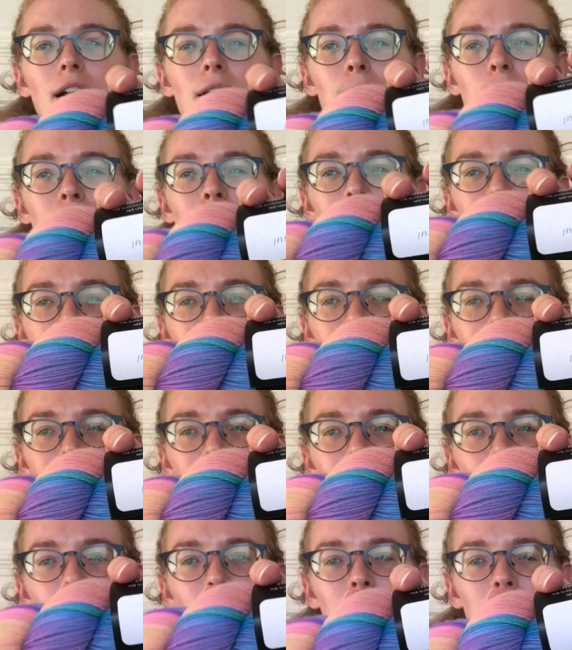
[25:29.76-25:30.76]
When I was out there
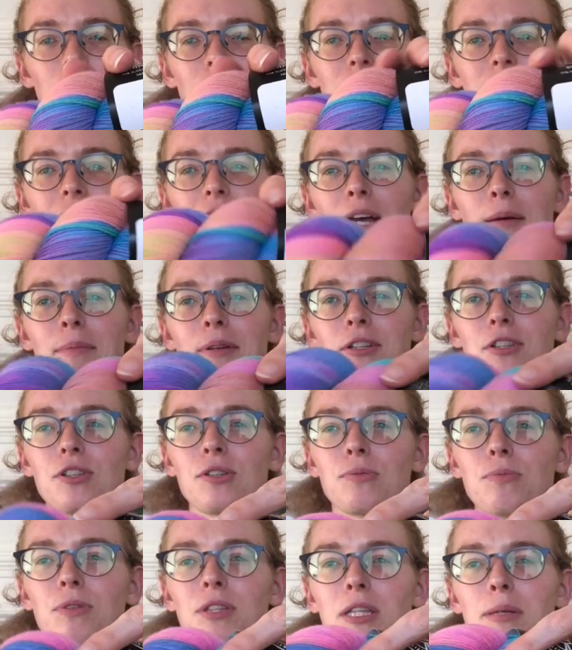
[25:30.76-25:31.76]
for work one time. It's
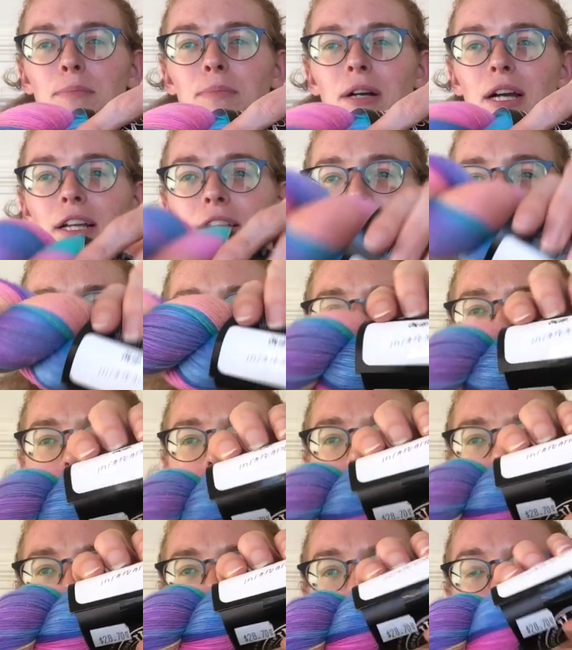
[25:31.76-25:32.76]
just really bright and fun and
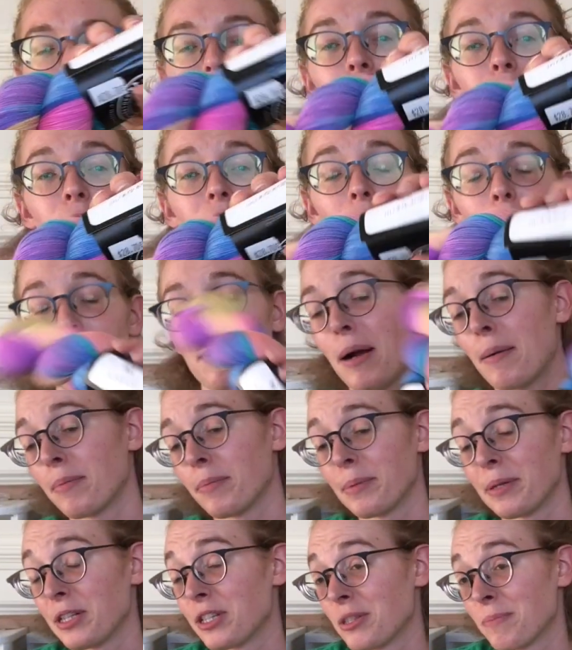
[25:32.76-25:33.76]
colorful. This one I'll
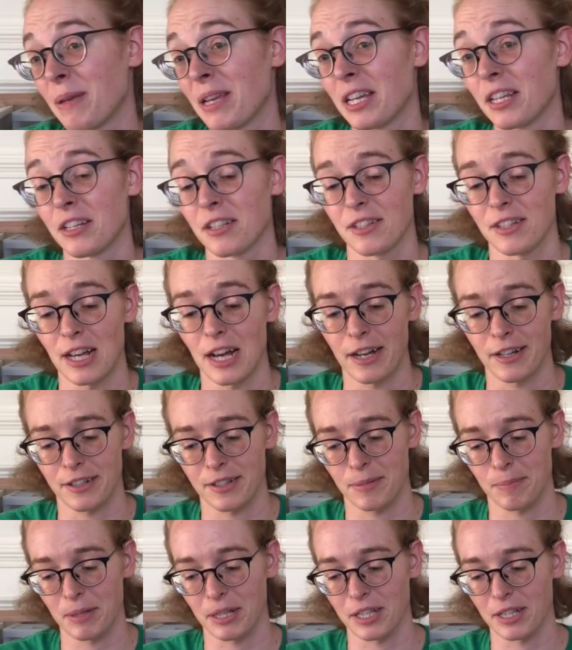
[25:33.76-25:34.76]
probably just make into
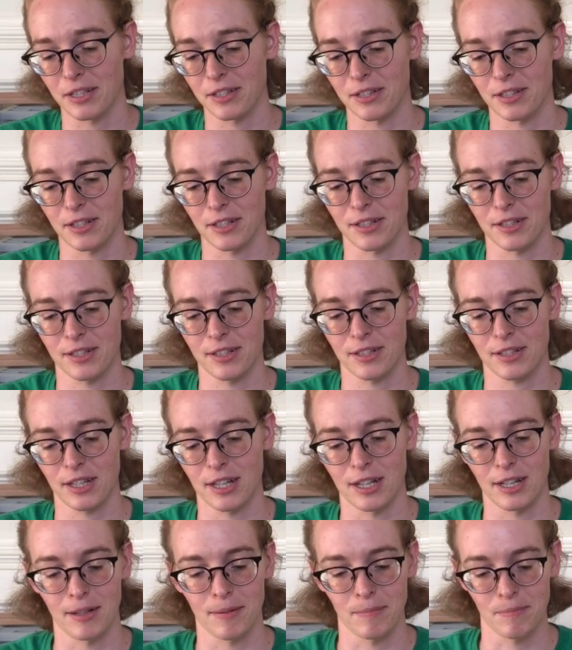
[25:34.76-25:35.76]
socks because it's
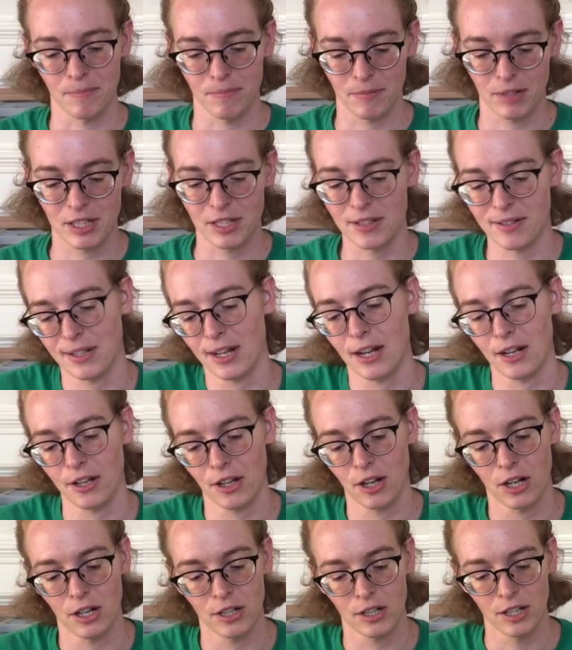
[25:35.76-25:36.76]
a sock
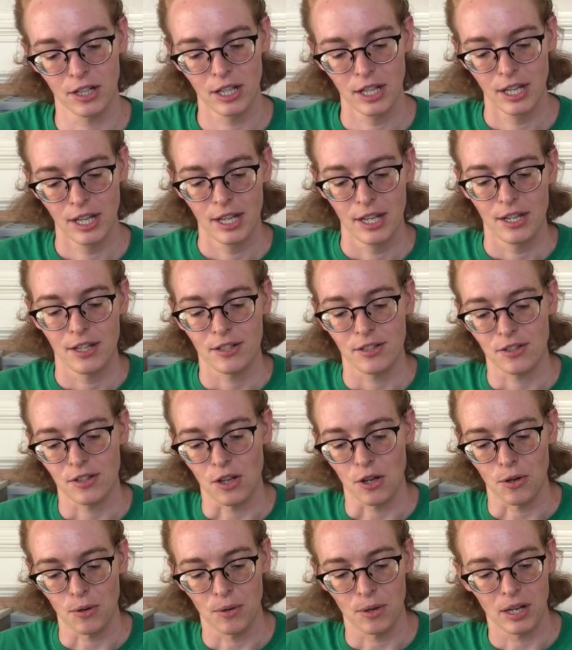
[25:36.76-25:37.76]
yarn.
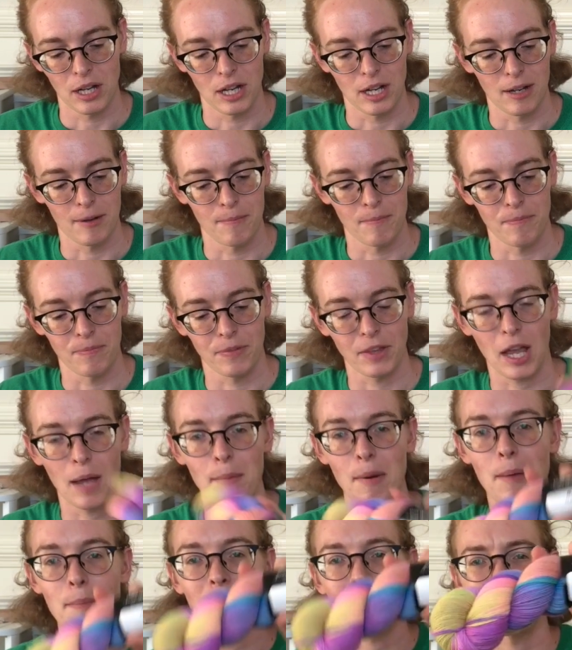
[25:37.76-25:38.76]
So I
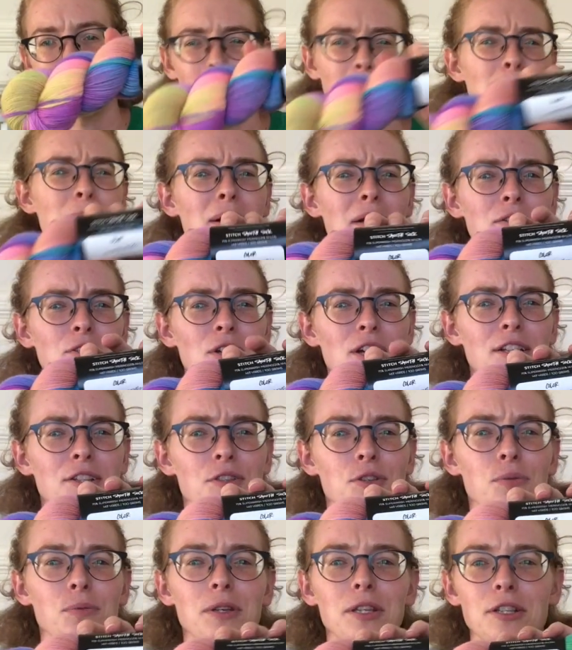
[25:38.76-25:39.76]
might maybe I'll try and
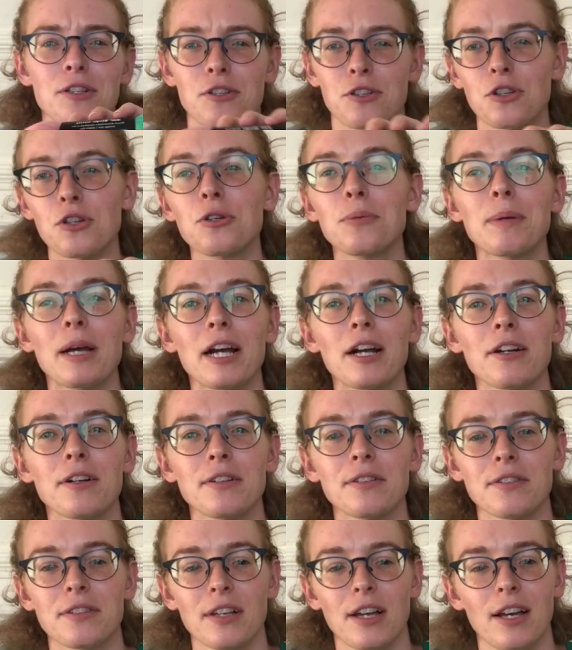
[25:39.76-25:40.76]
squeeze 2
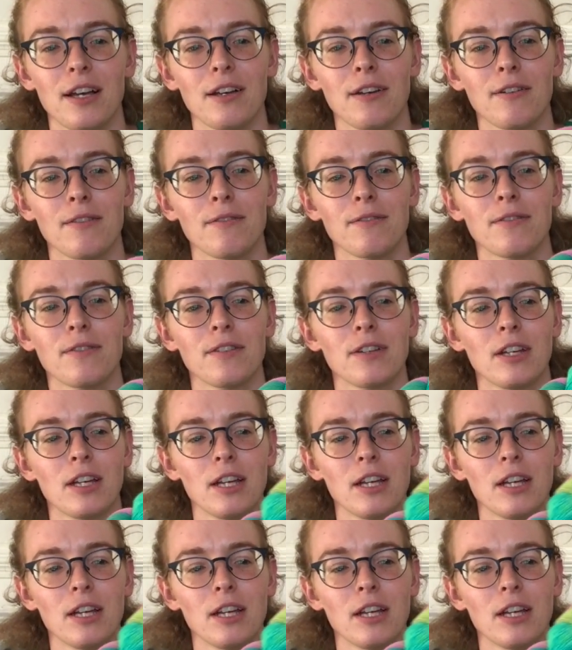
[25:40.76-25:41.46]
pairs of